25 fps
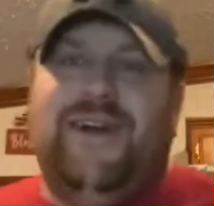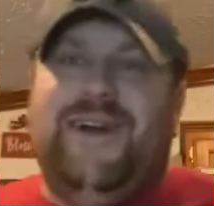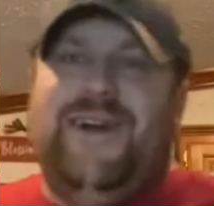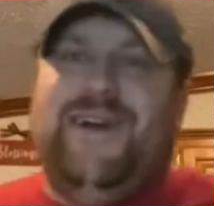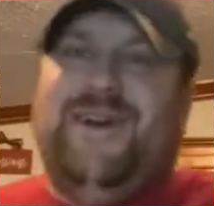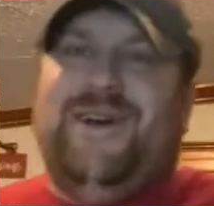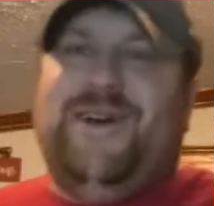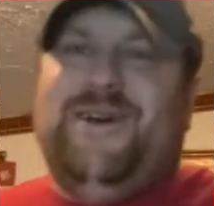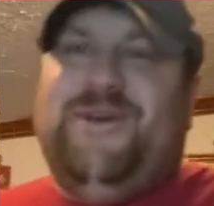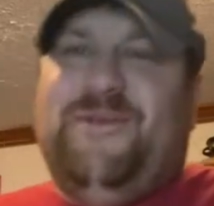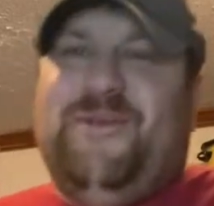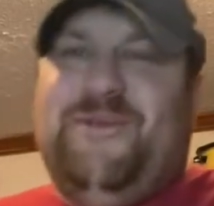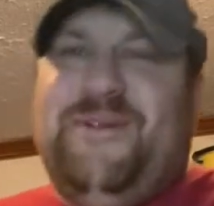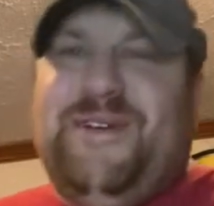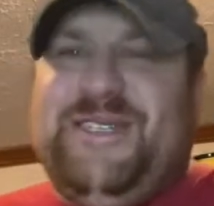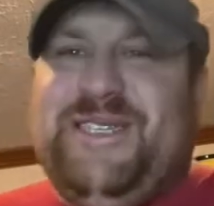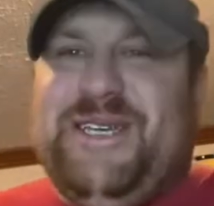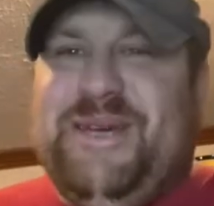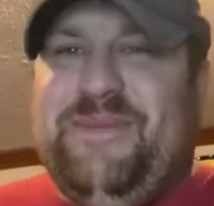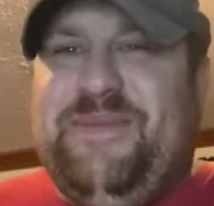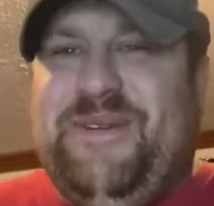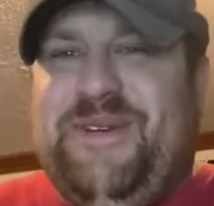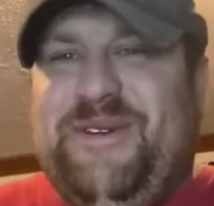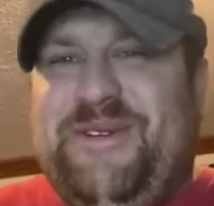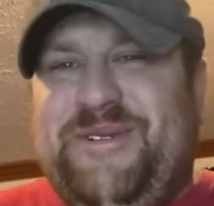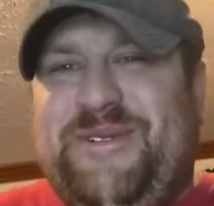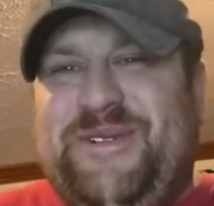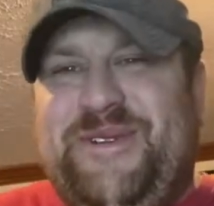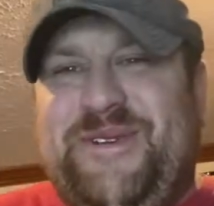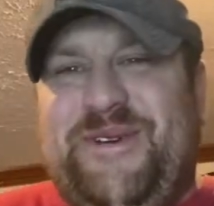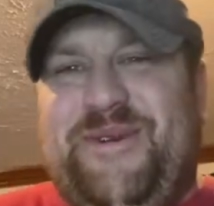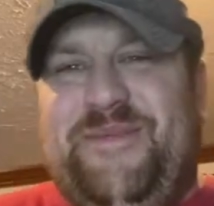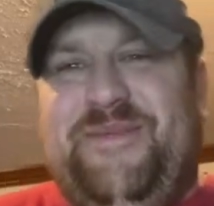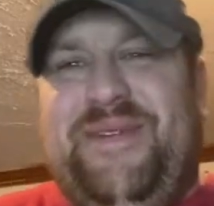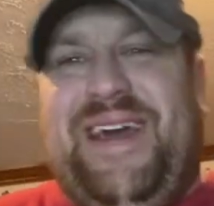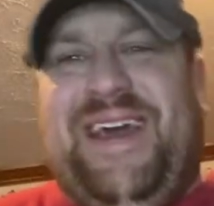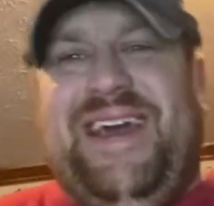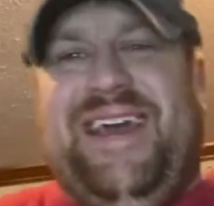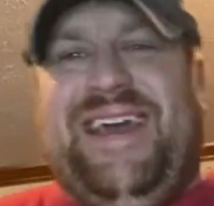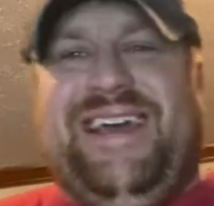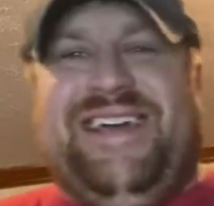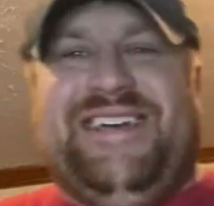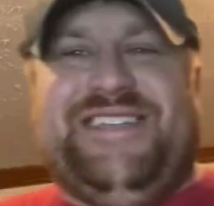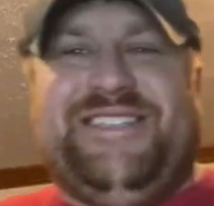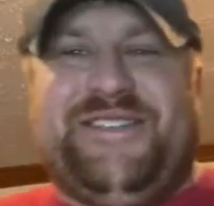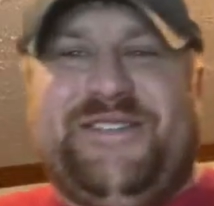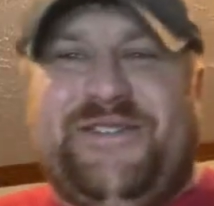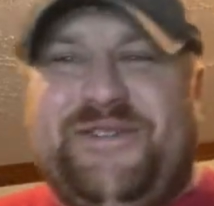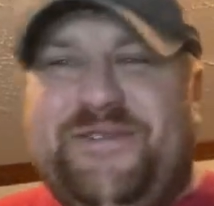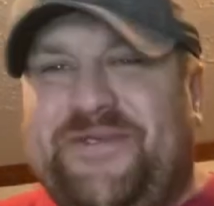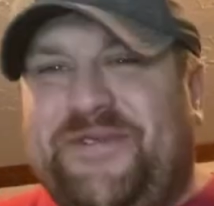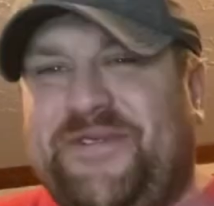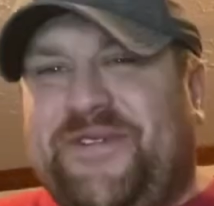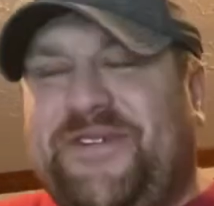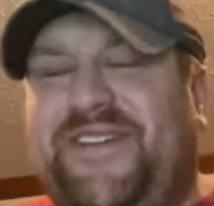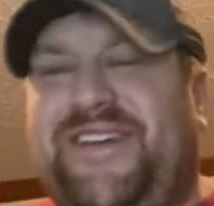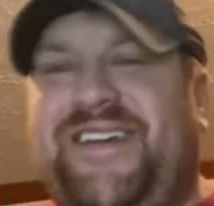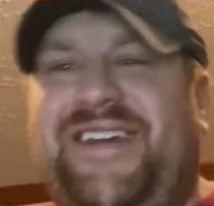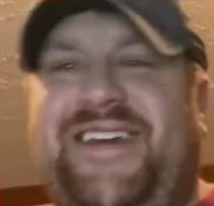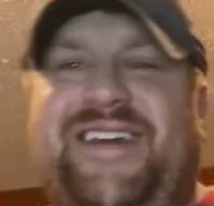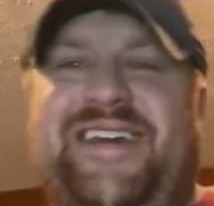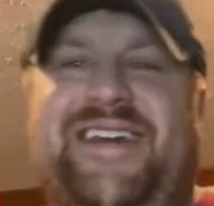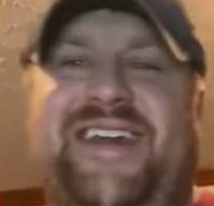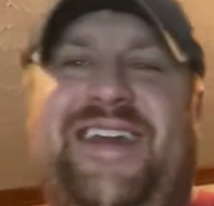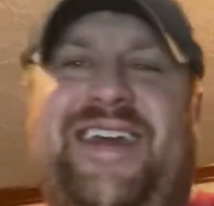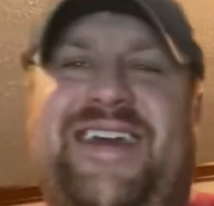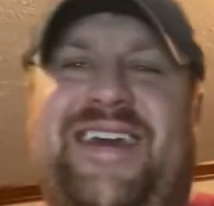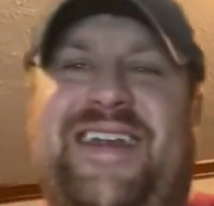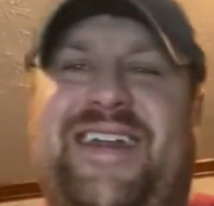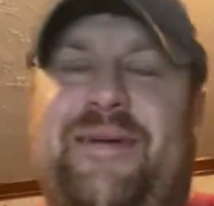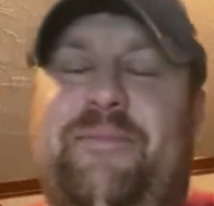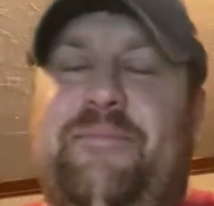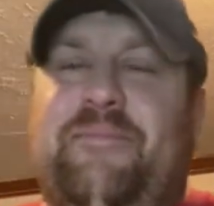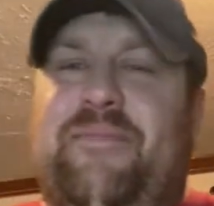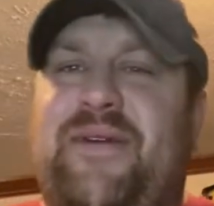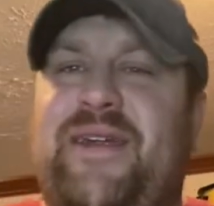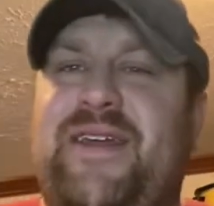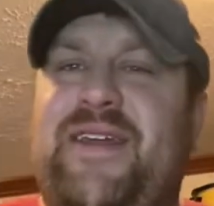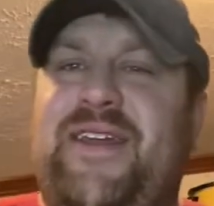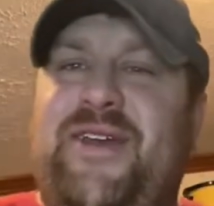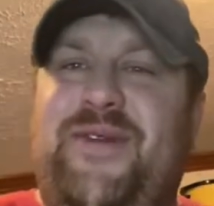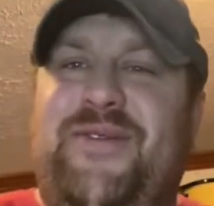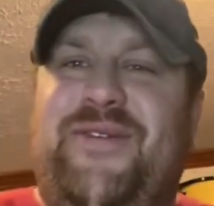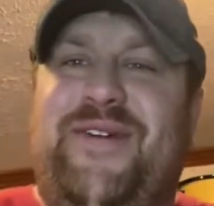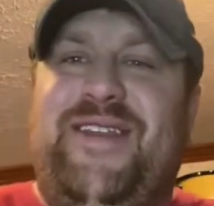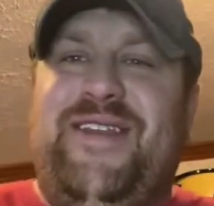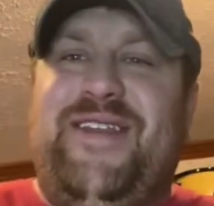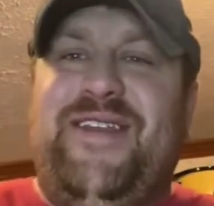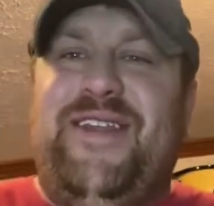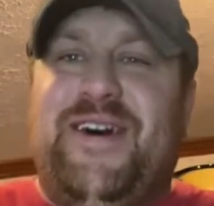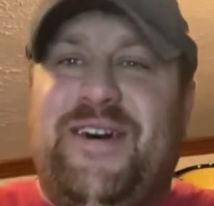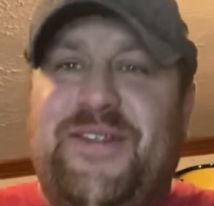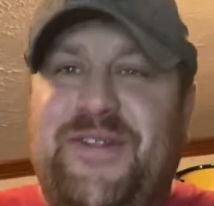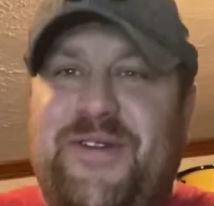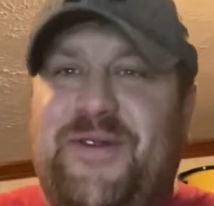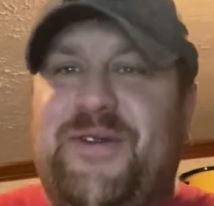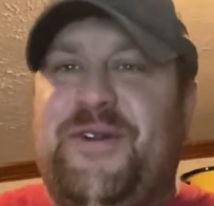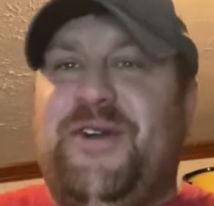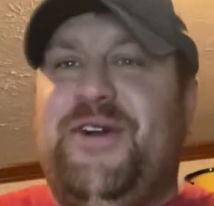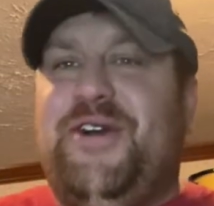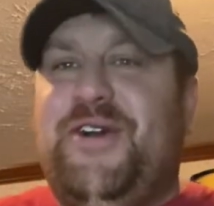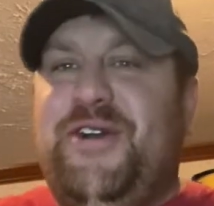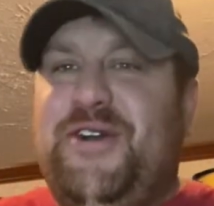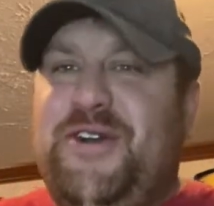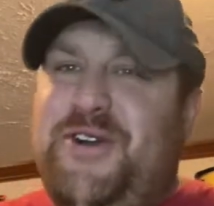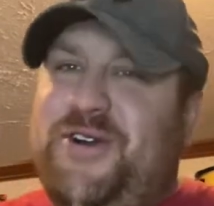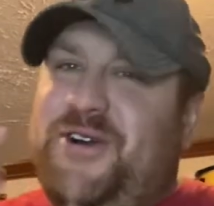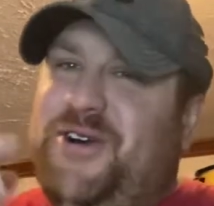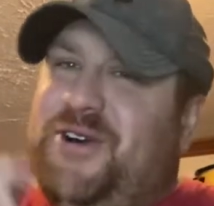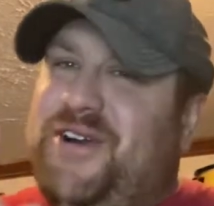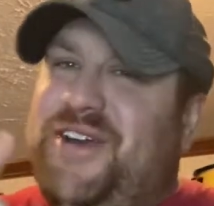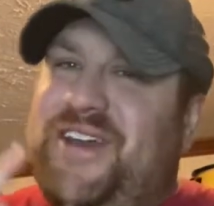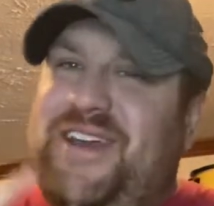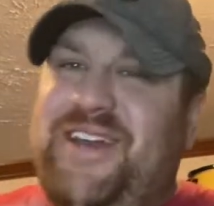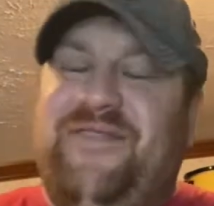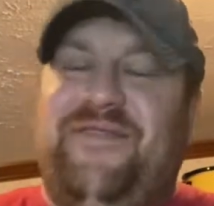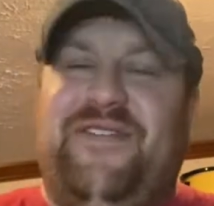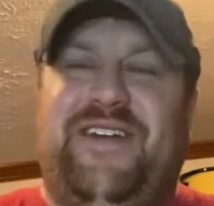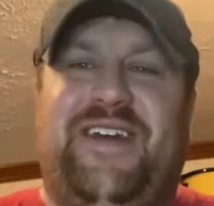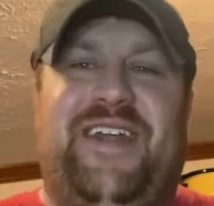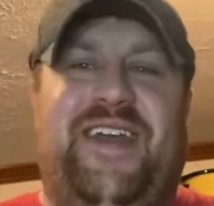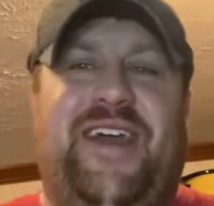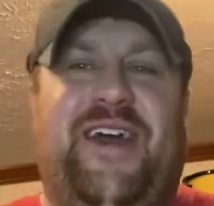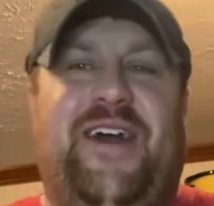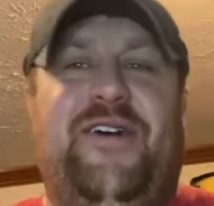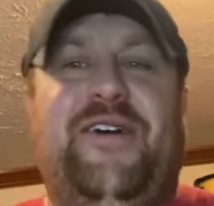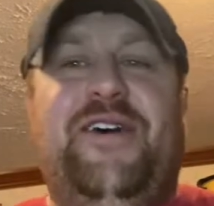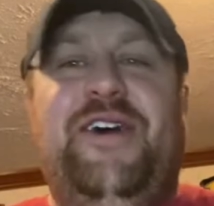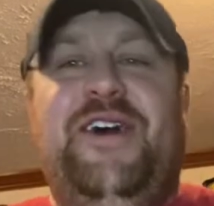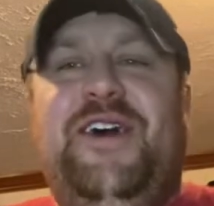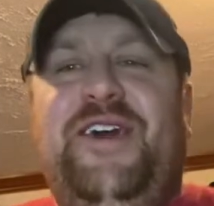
Oh, what's up, YouTube? Hey, it's Crookie again. I'm bringing you another cooking video.